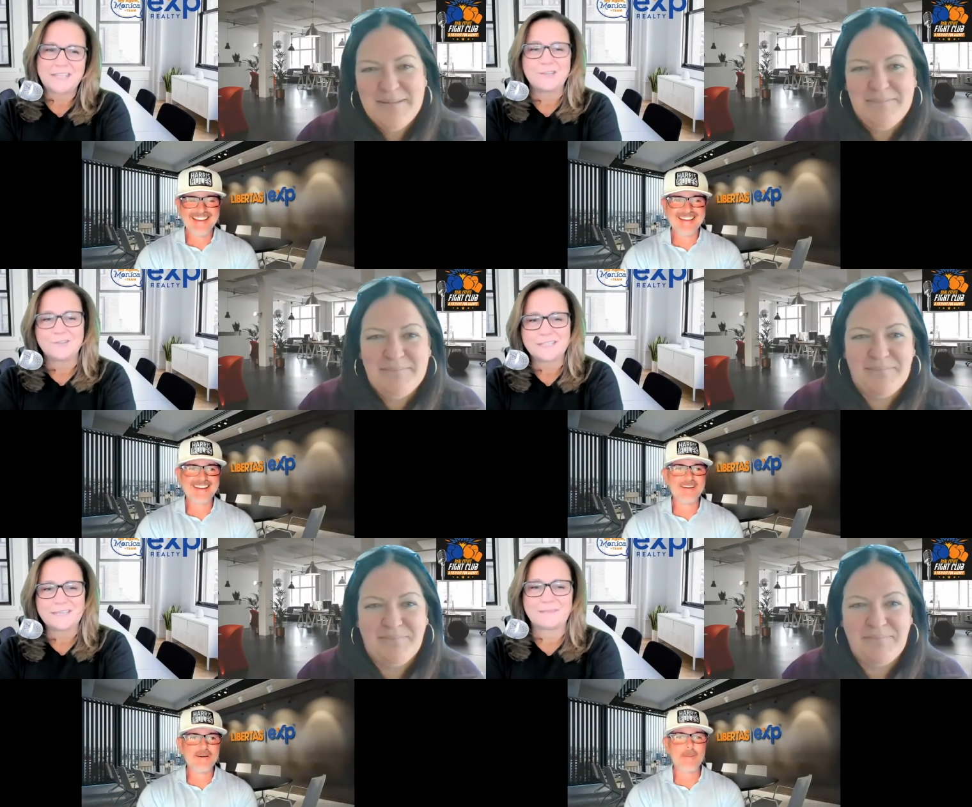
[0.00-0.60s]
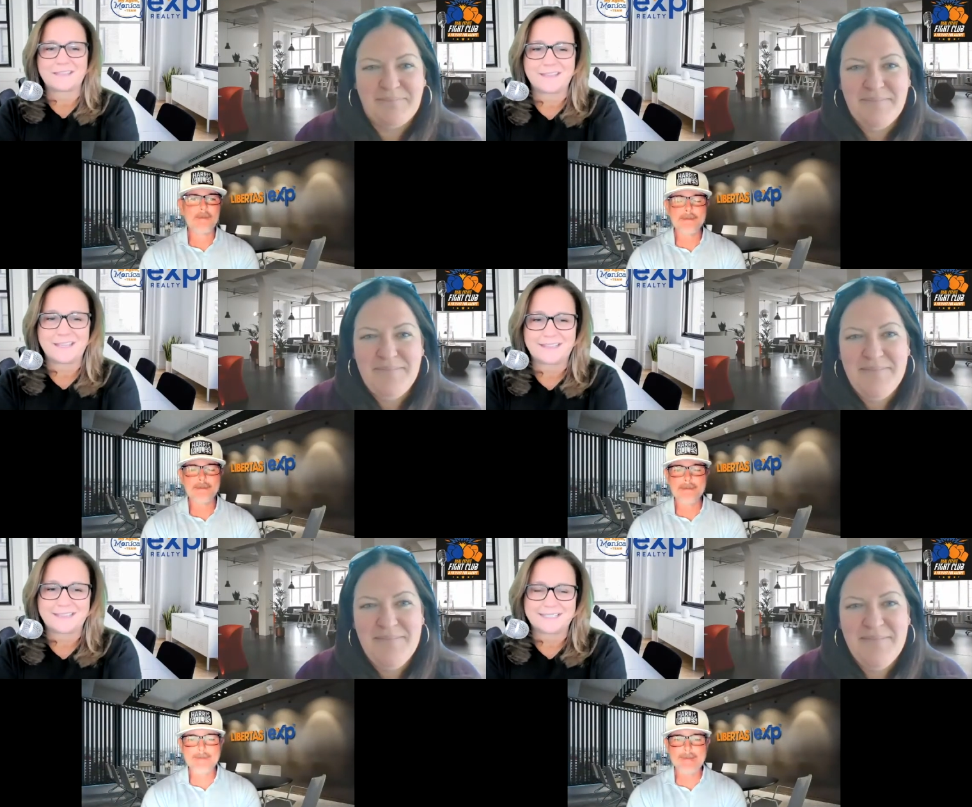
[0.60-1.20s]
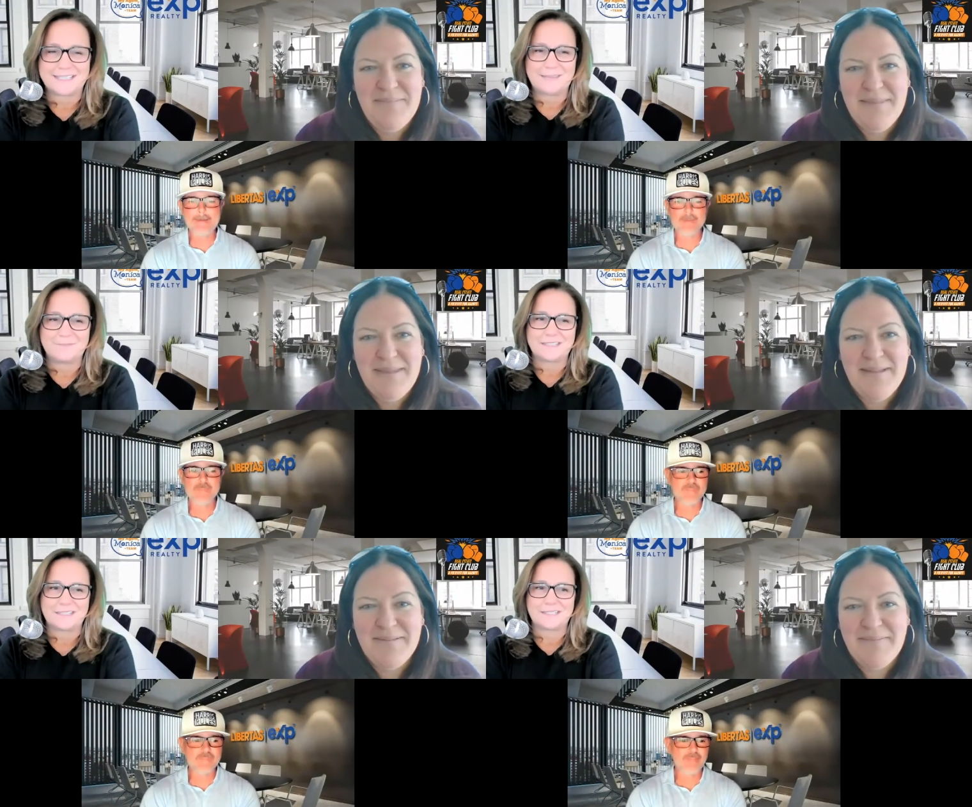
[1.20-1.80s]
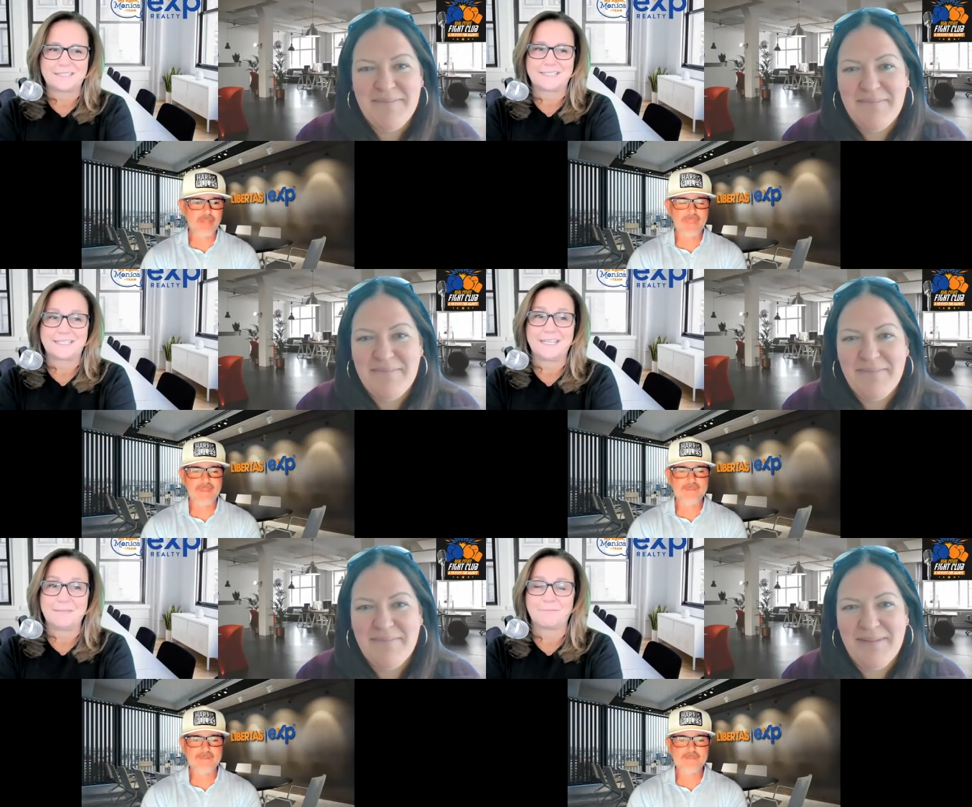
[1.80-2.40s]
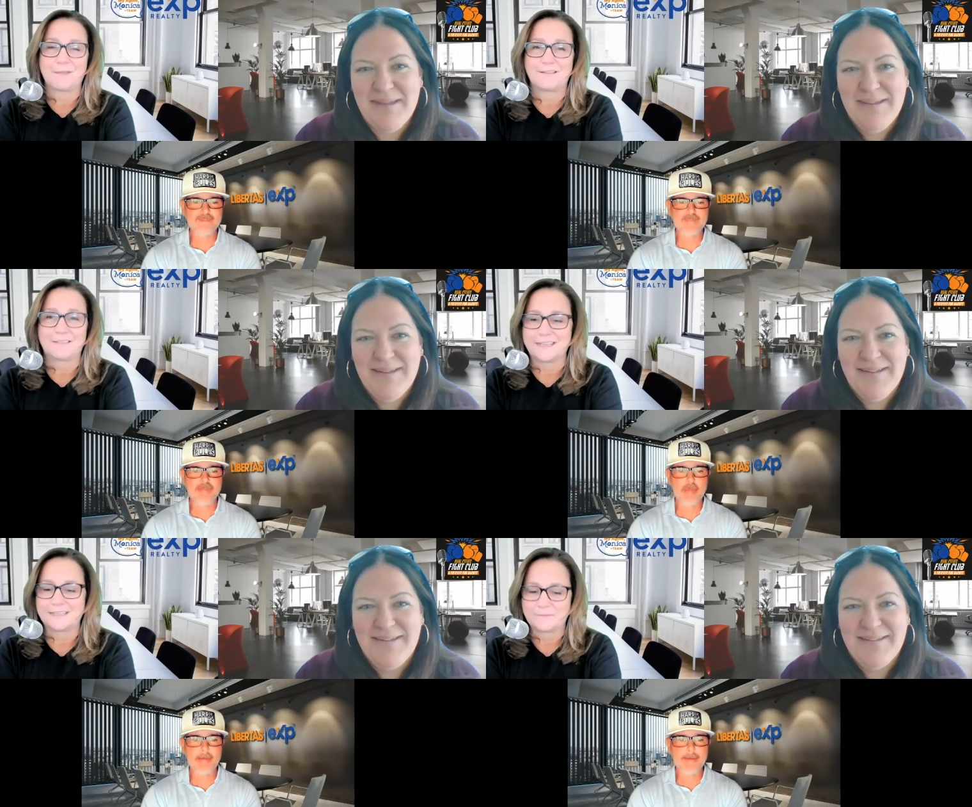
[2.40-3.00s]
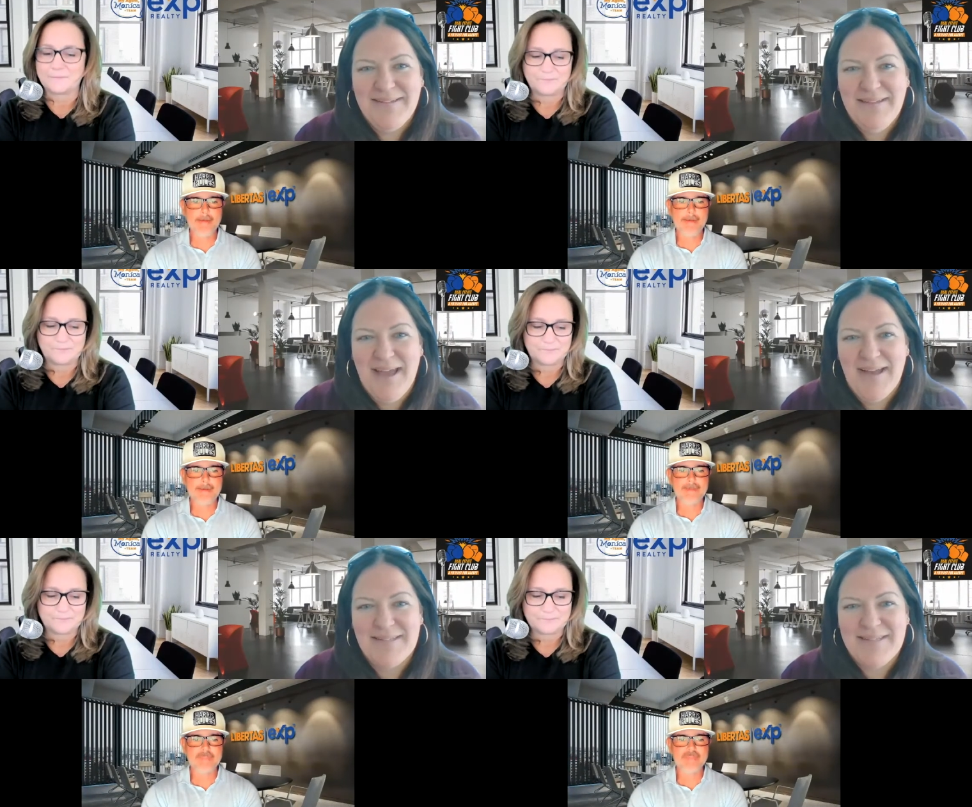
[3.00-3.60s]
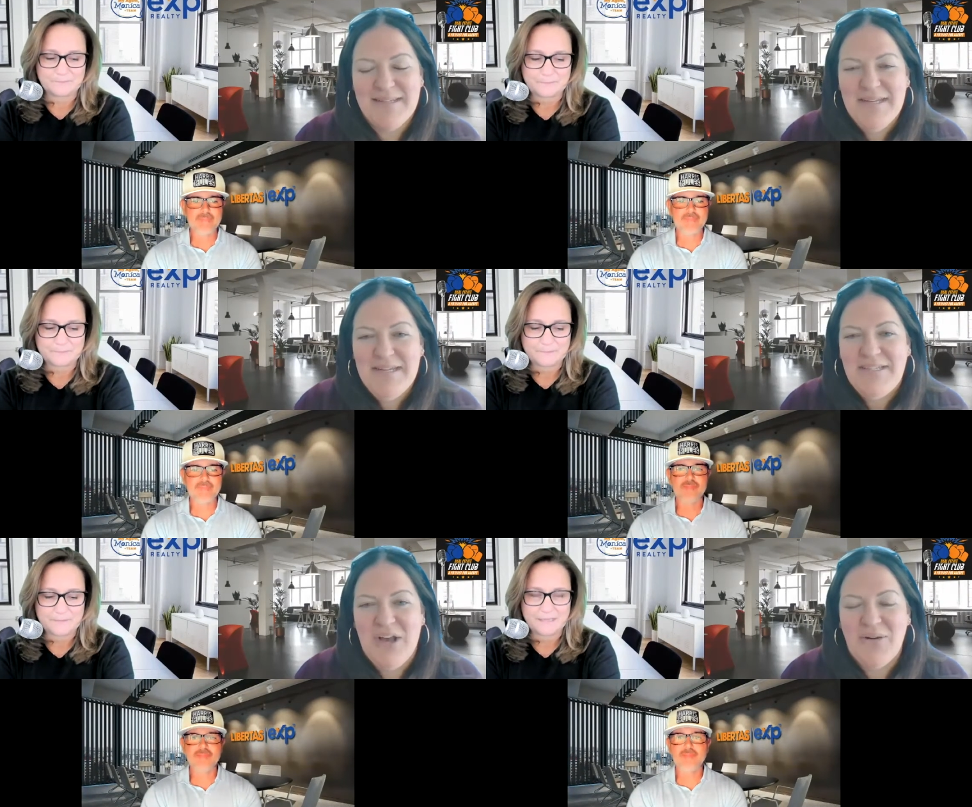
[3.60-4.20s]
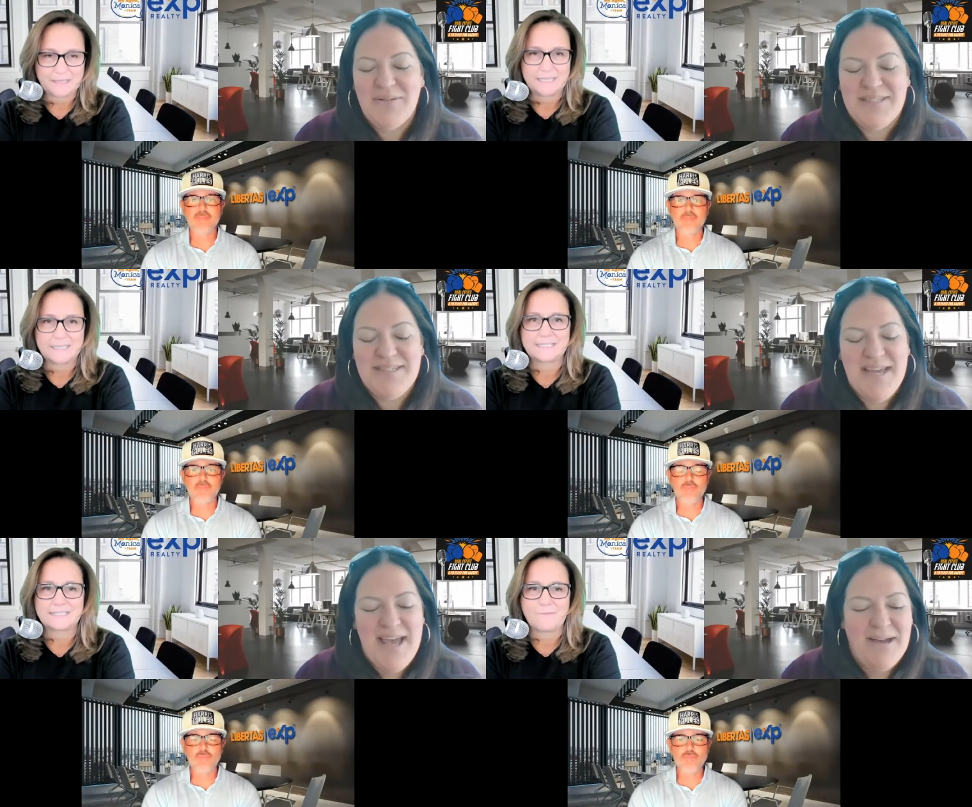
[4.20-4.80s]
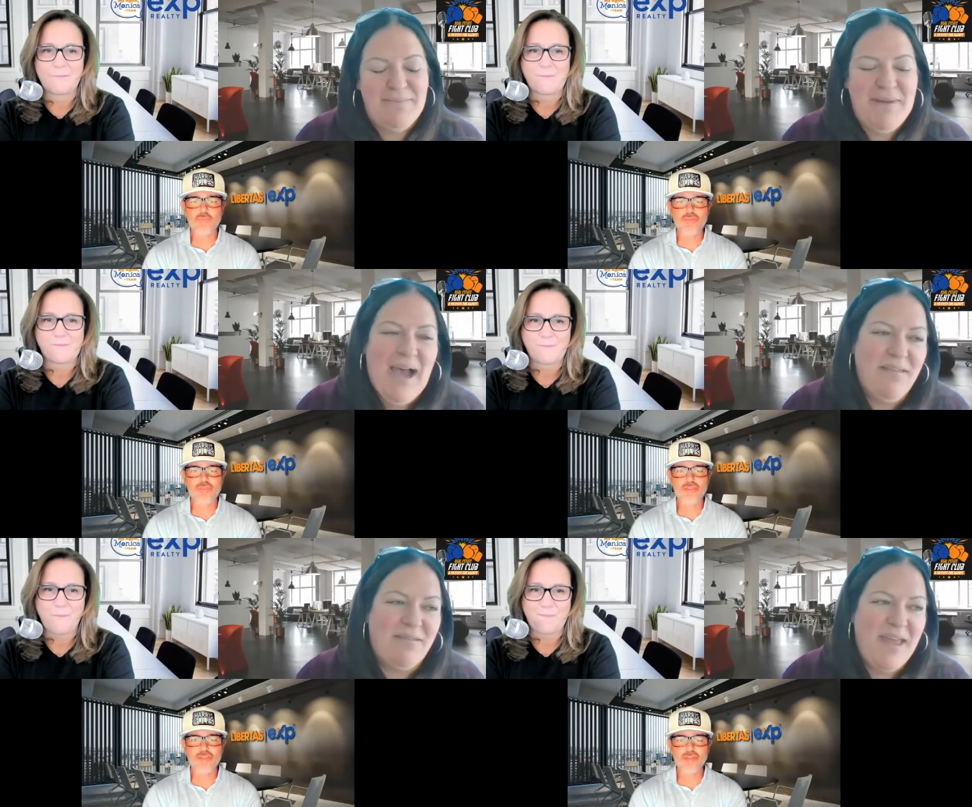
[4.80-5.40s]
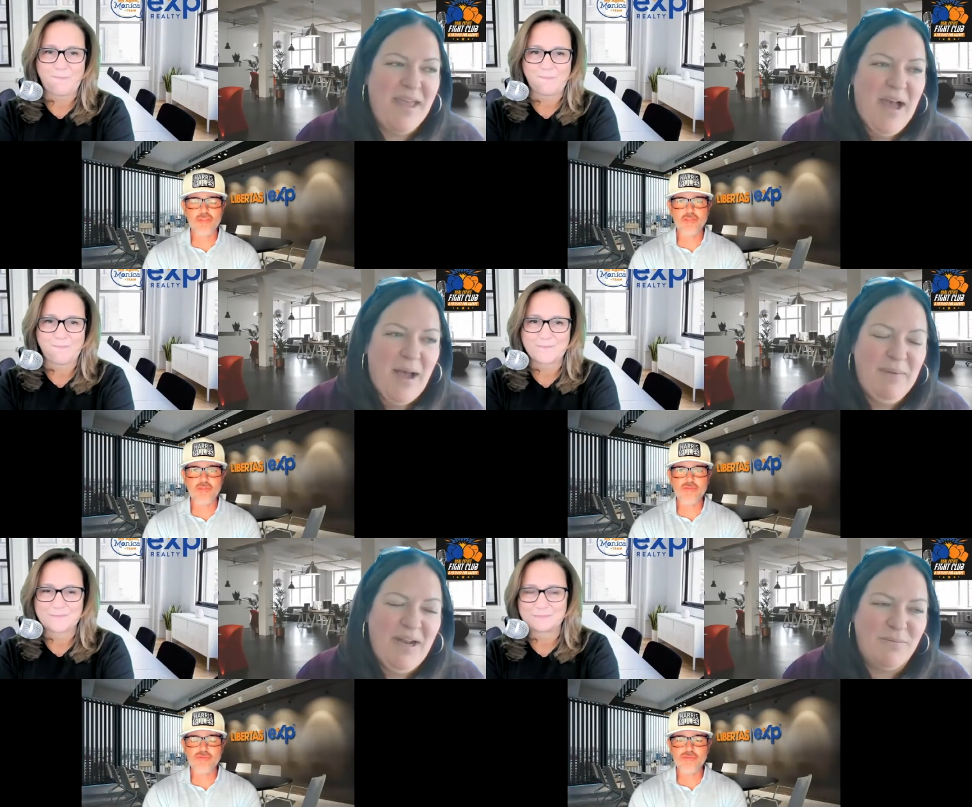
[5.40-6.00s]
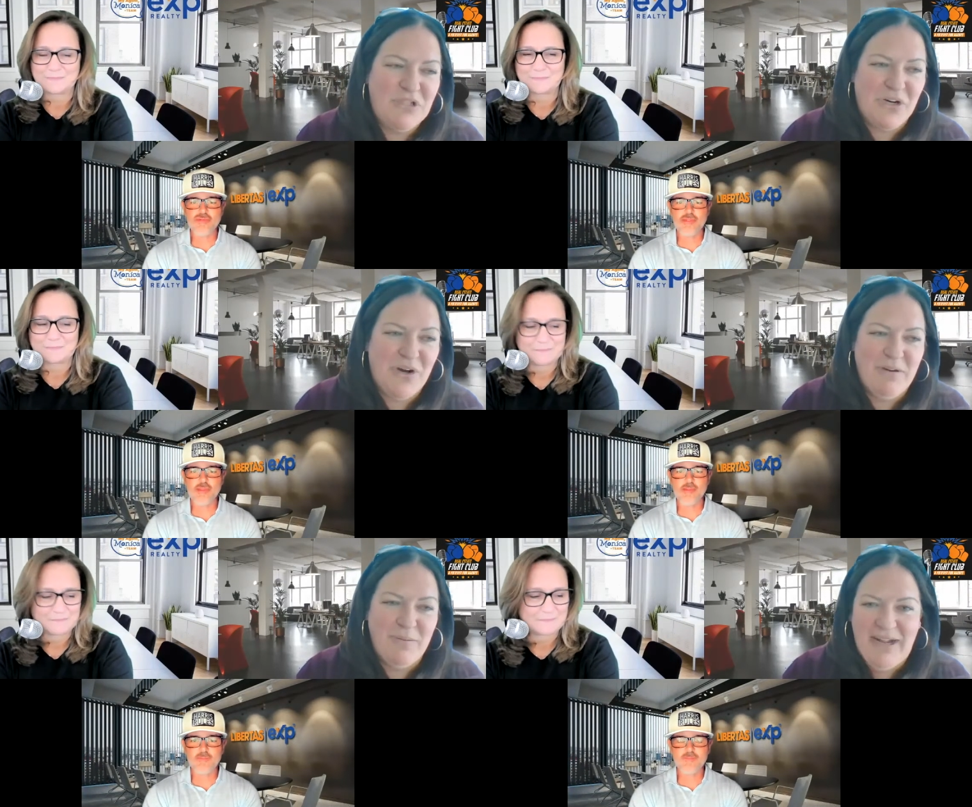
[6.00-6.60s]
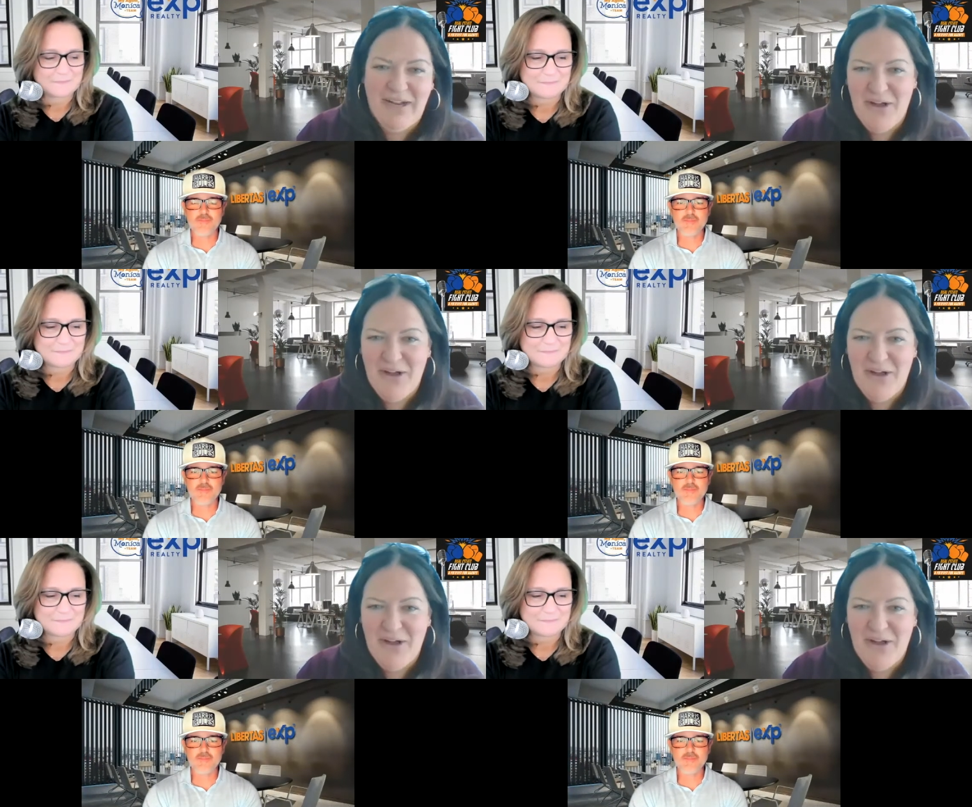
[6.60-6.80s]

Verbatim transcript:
Speaker 1: you seem to think that Tim is Team Mertlin.
Speaker 2: Yes. So, Tim, I think, I mean, I'm sure everybody